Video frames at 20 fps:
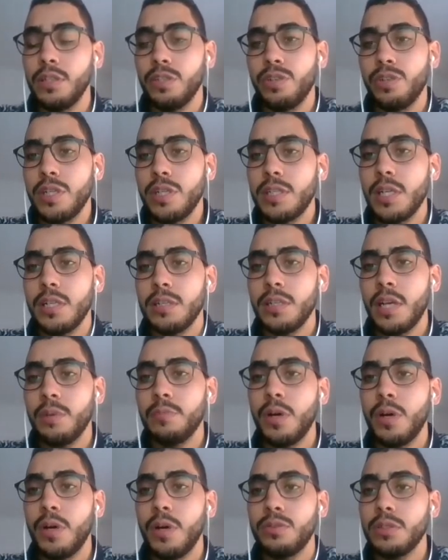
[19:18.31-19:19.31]
result
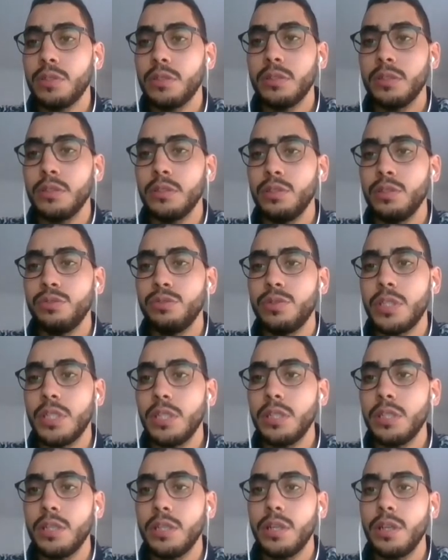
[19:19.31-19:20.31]
about
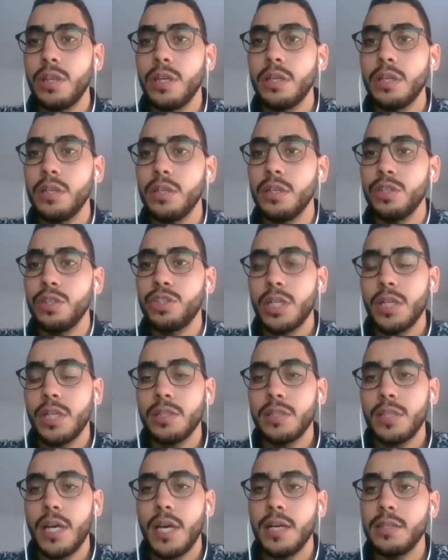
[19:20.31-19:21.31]
using the
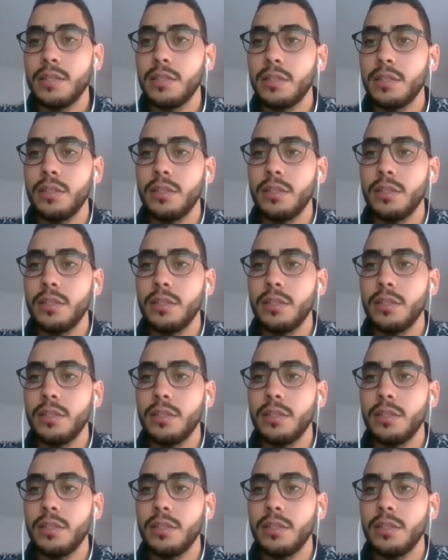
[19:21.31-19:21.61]
shells as